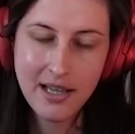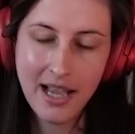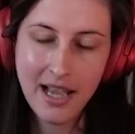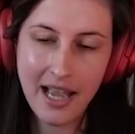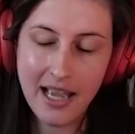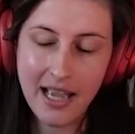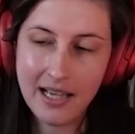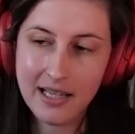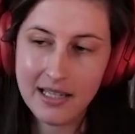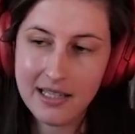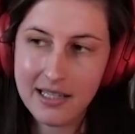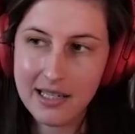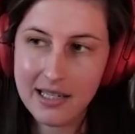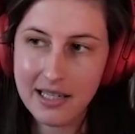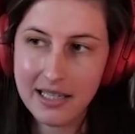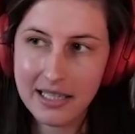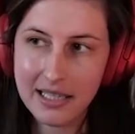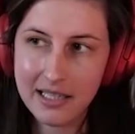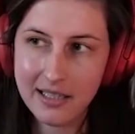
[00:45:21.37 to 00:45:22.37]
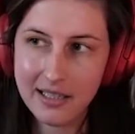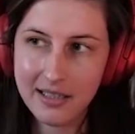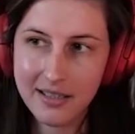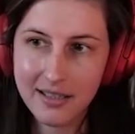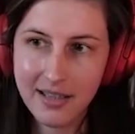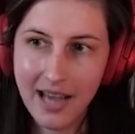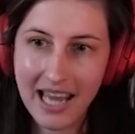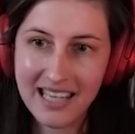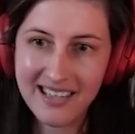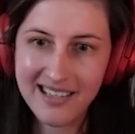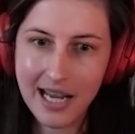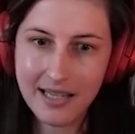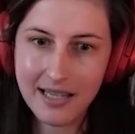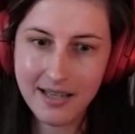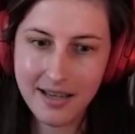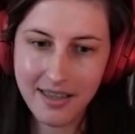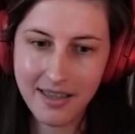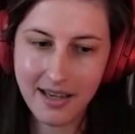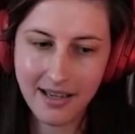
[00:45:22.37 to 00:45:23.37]
and uh and
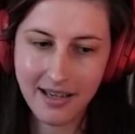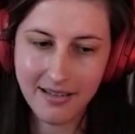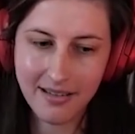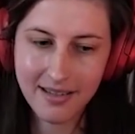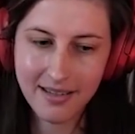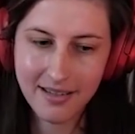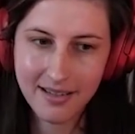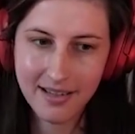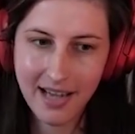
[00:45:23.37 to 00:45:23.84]
test things